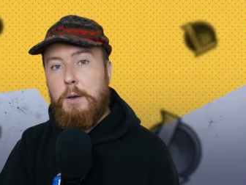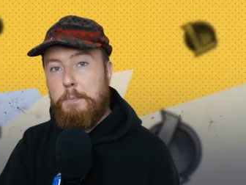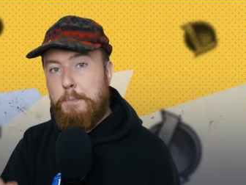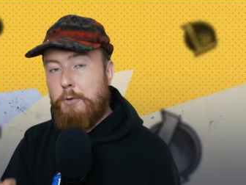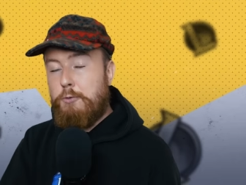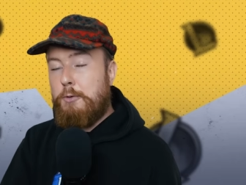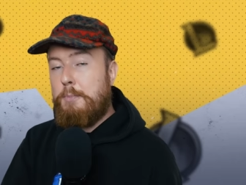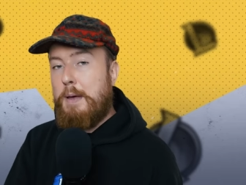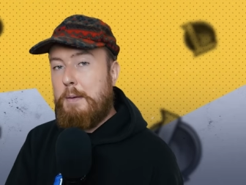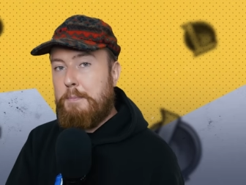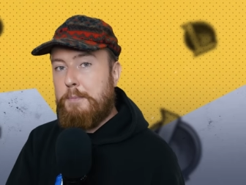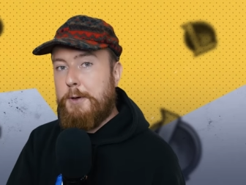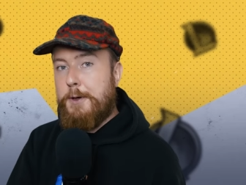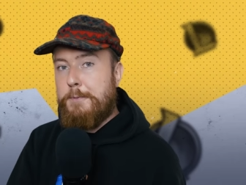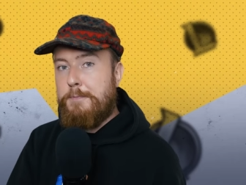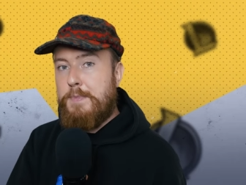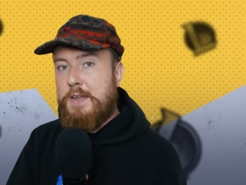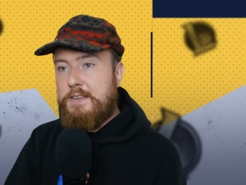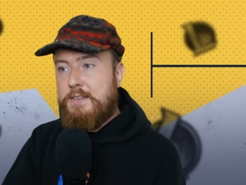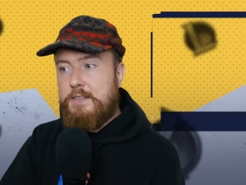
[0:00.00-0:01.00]
But remember,
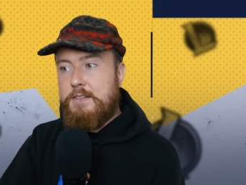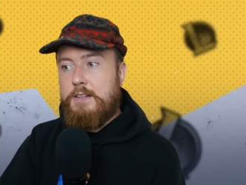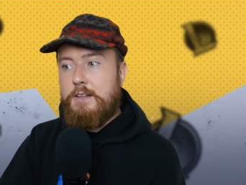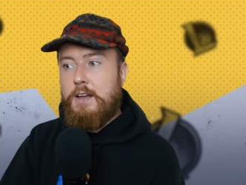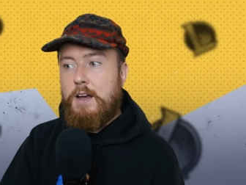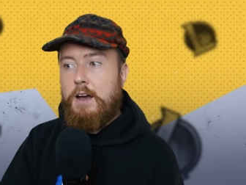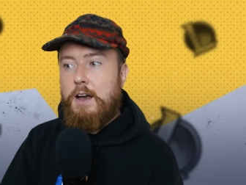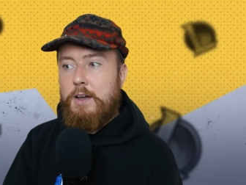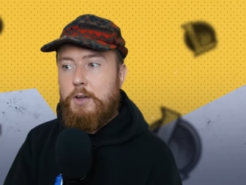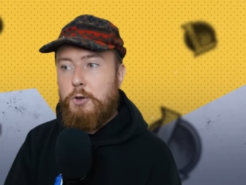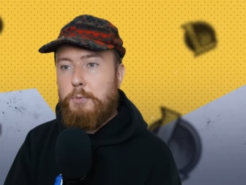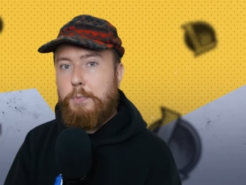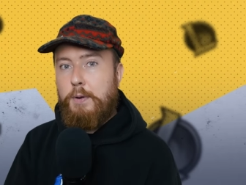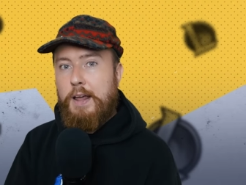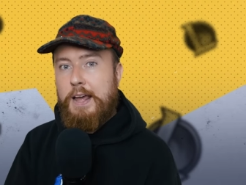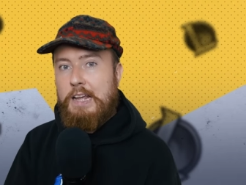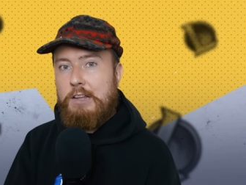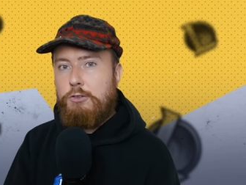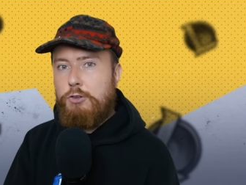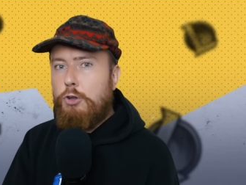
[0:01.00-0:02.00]
this is a guy who
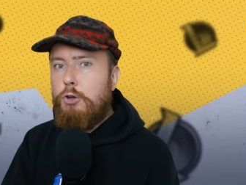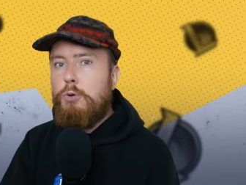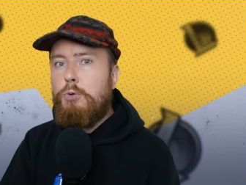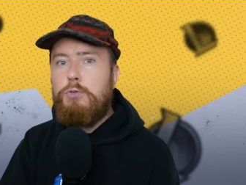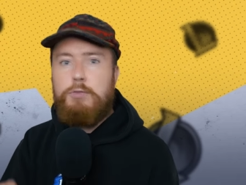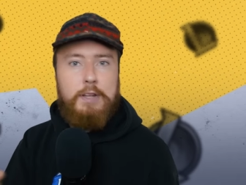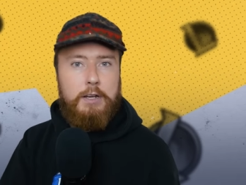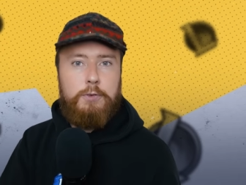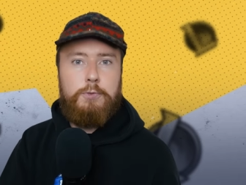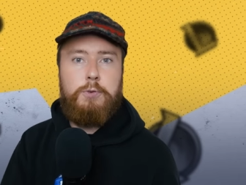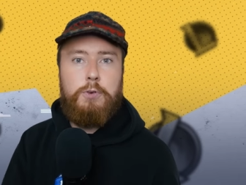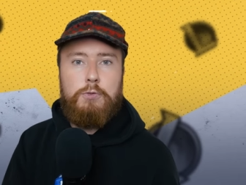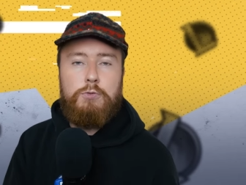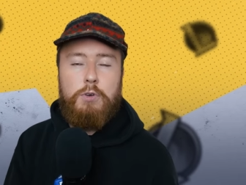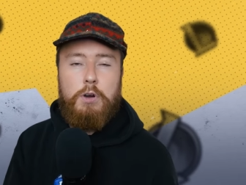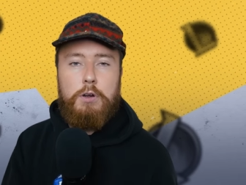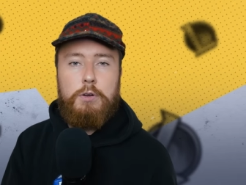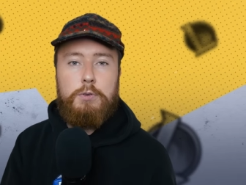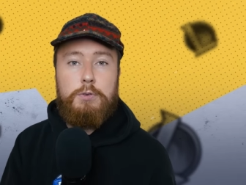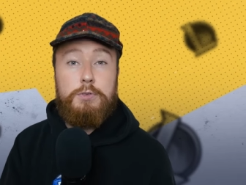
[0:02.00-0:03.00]
played two different
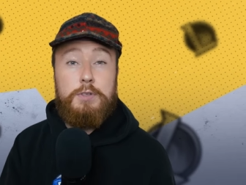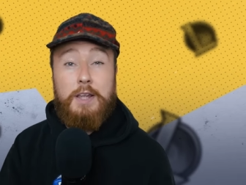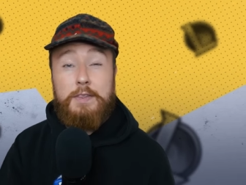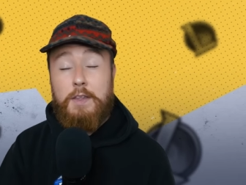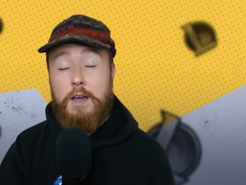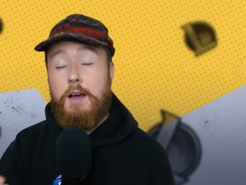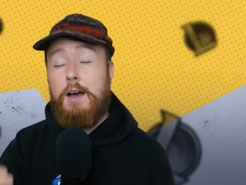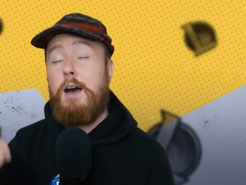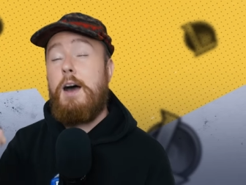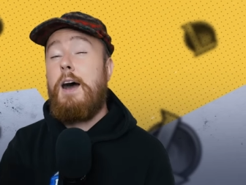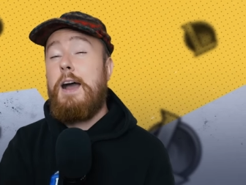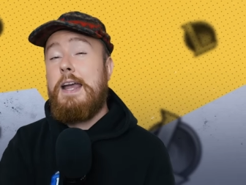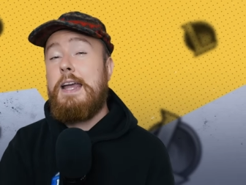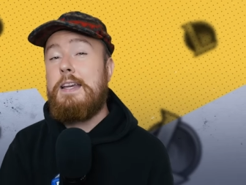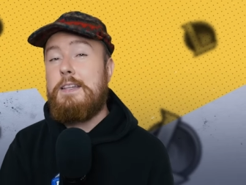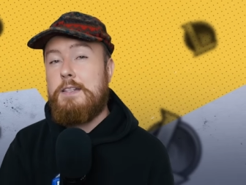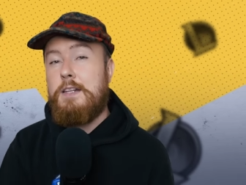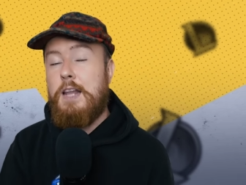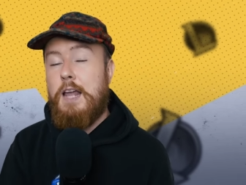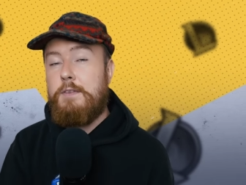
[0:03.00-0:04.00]
roles at the
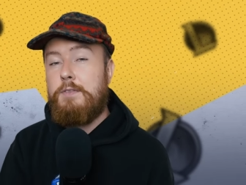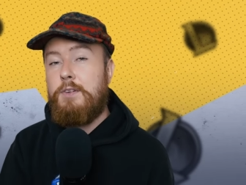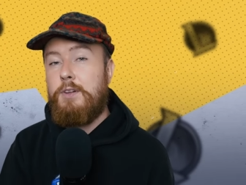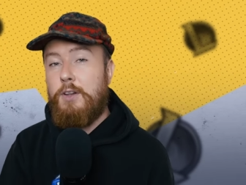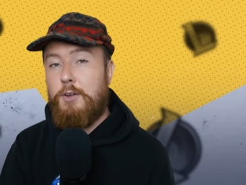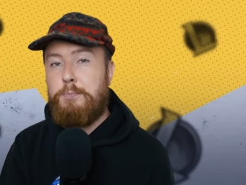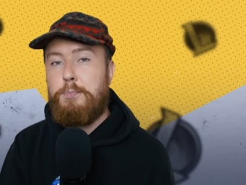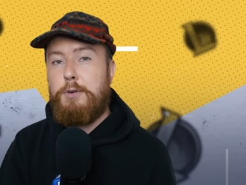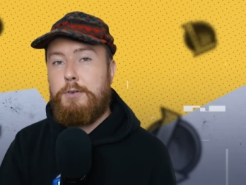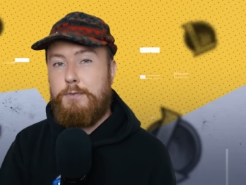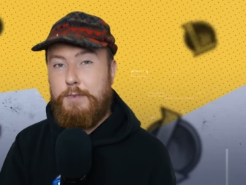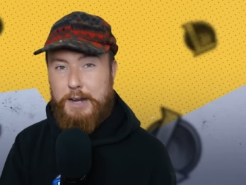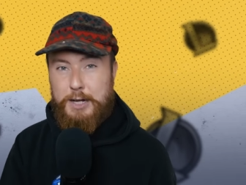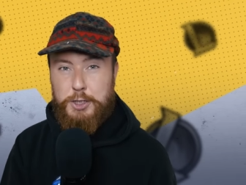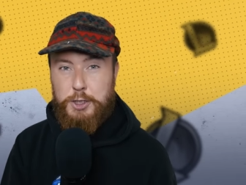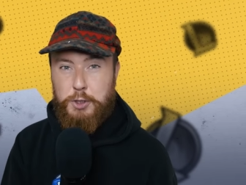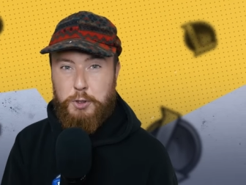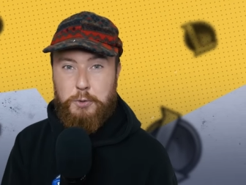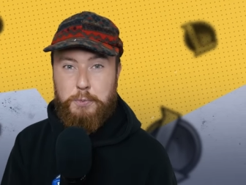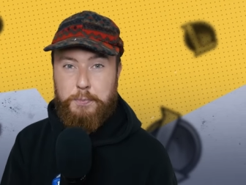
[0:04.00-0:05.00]
highest level of
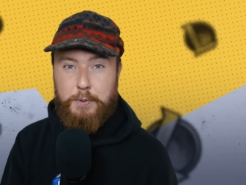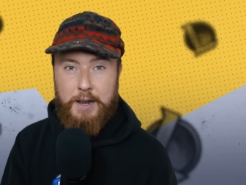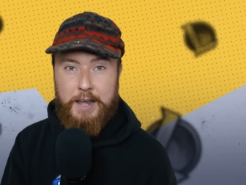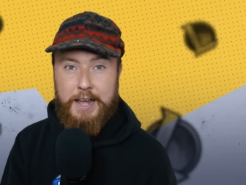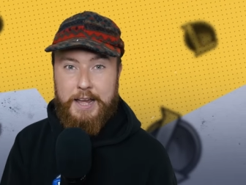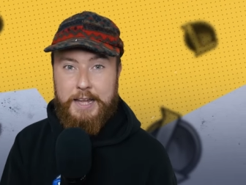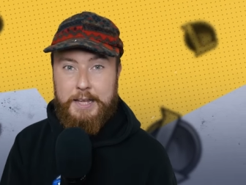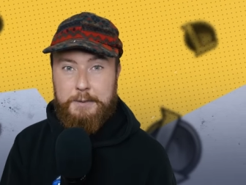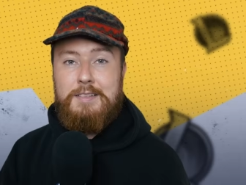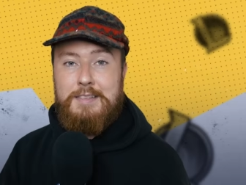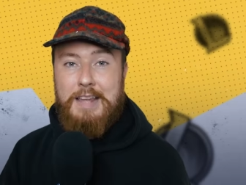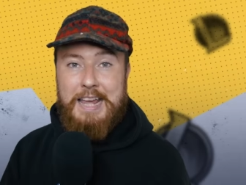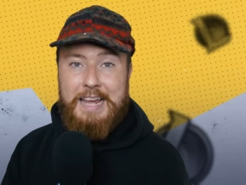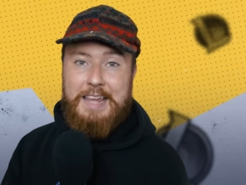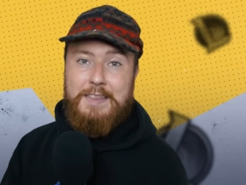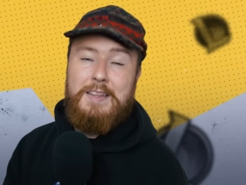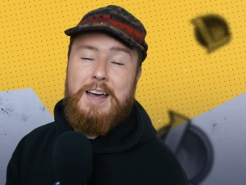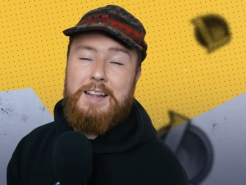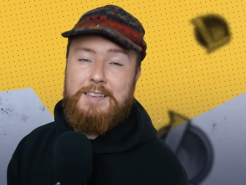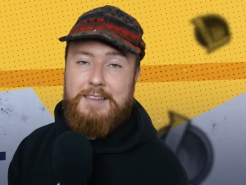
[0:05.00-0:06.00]
professional play.
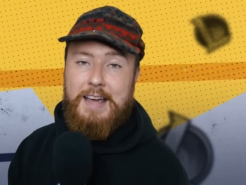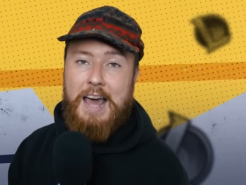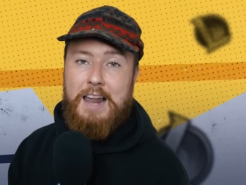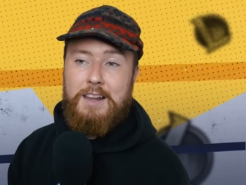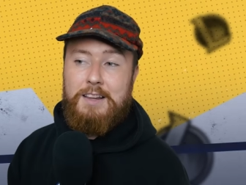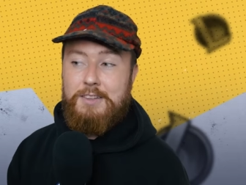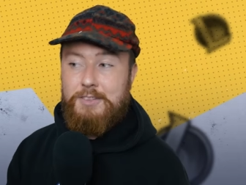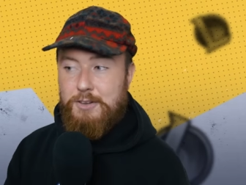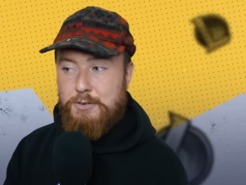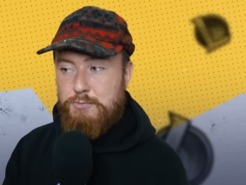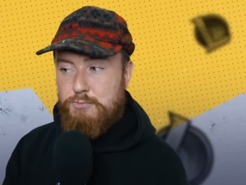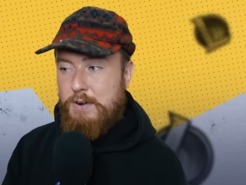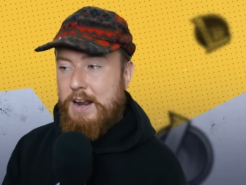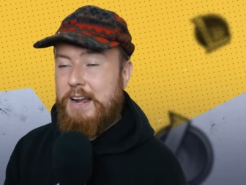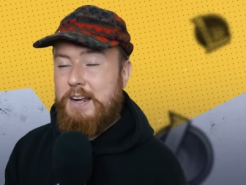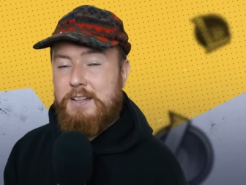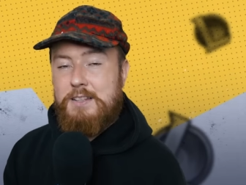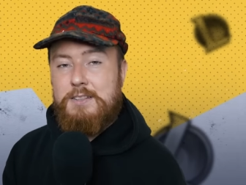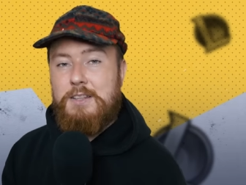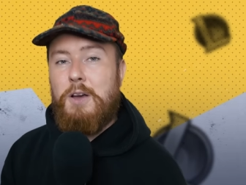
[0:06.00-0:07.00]
Taking that talent to
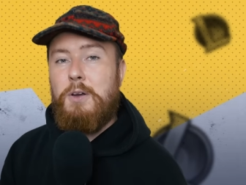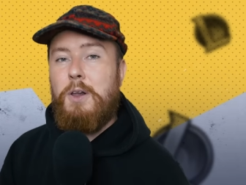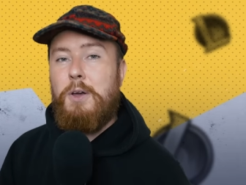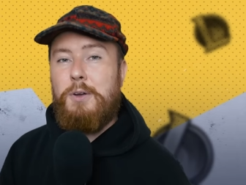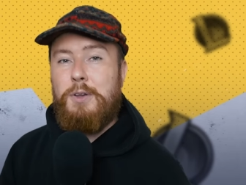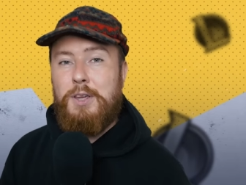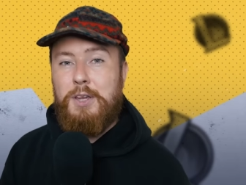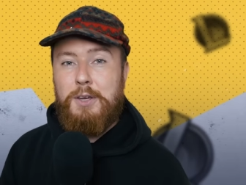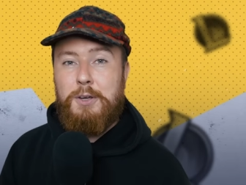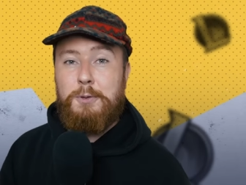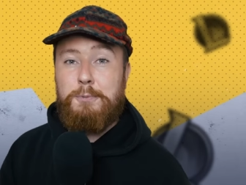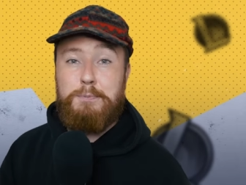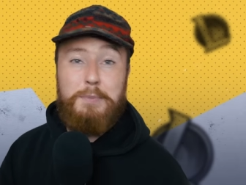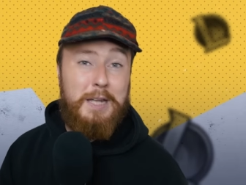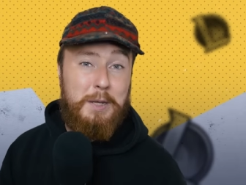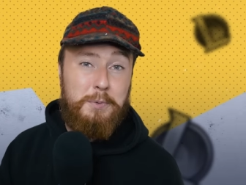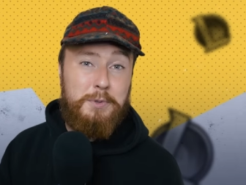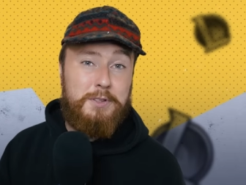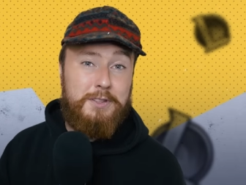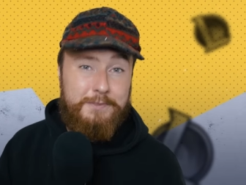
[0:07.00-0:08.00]
ranked solo queue,
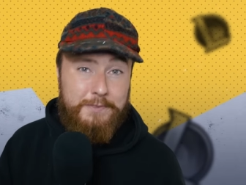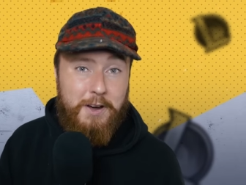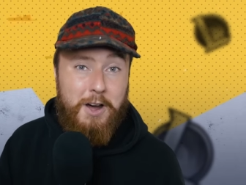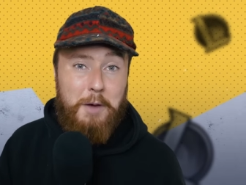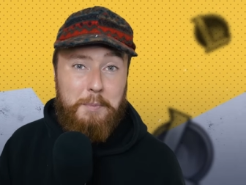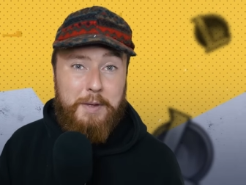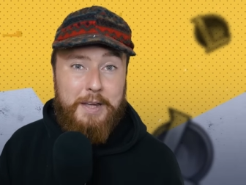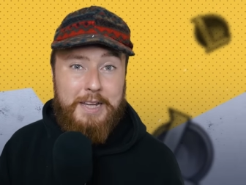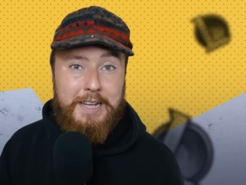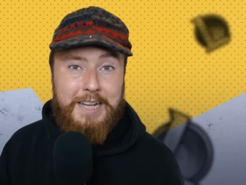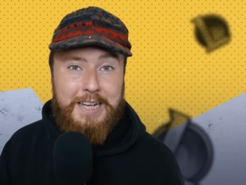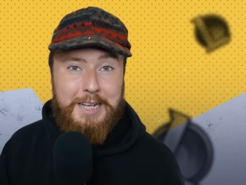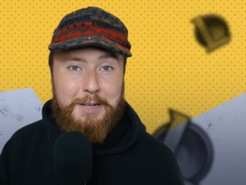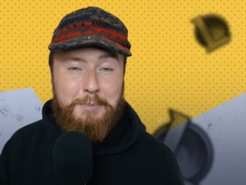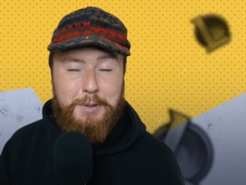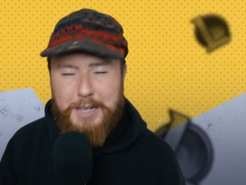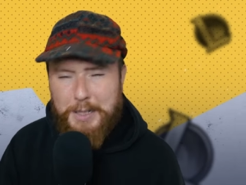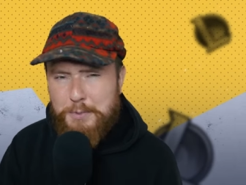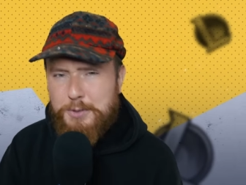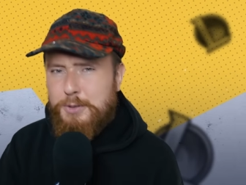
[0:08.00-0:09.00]
he was farming,
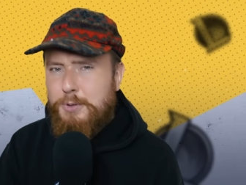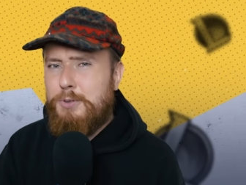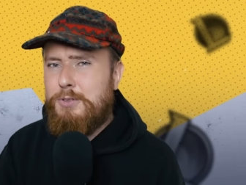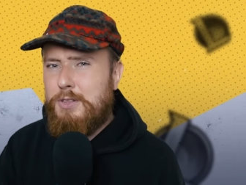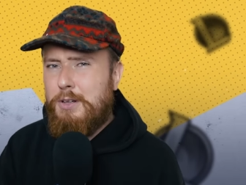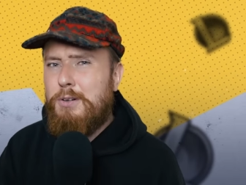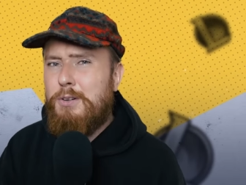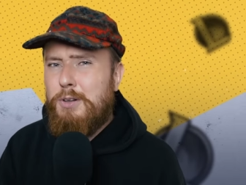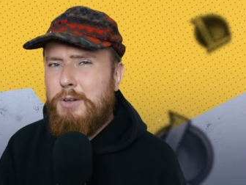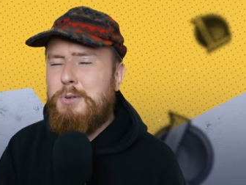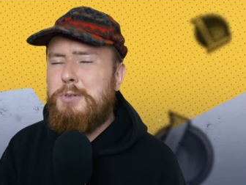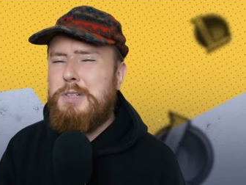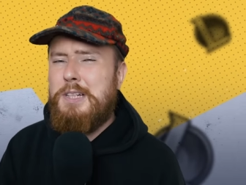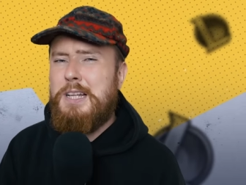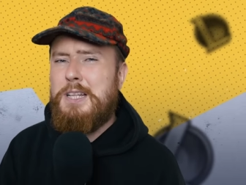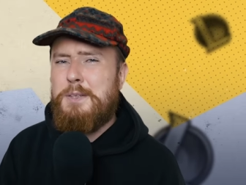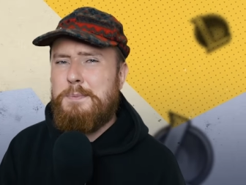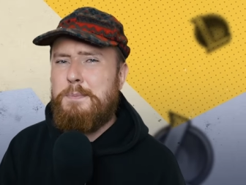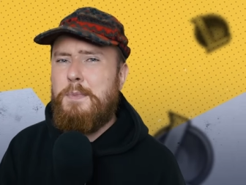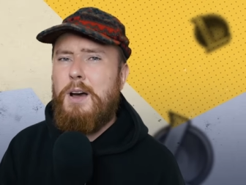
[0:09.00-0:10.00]
but he was also losing
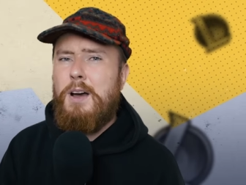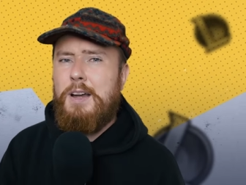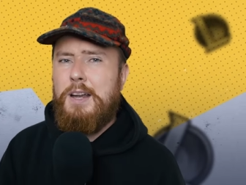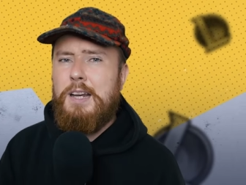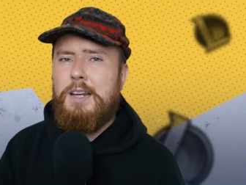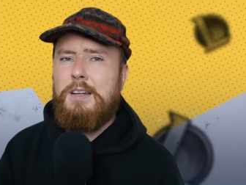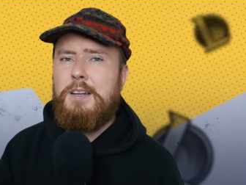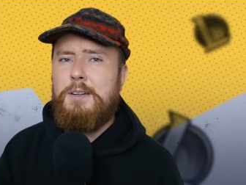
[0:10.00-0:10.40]
his mind.